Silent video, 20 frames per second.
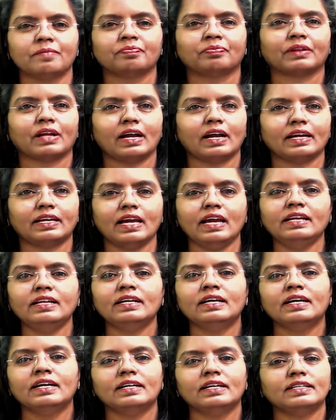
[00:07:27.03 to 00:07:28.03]
Again,
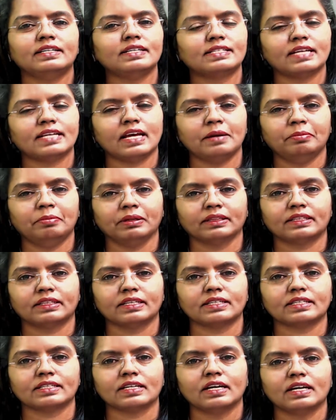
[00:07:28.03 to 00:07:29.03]
disable this.
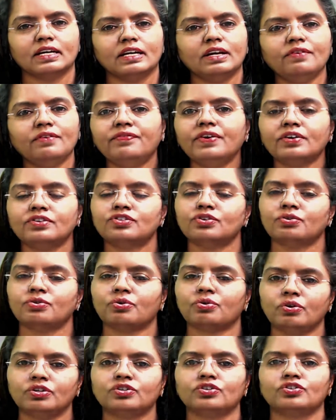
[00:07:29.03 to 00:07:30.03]
If you're
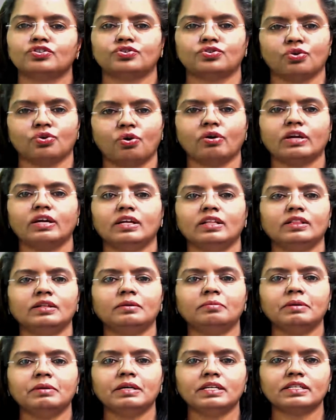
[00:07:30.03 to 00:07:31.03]
going to join the
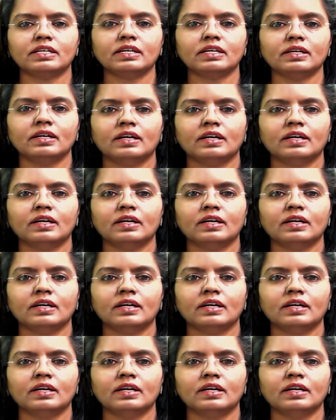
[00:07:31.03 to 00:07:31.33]
meeting,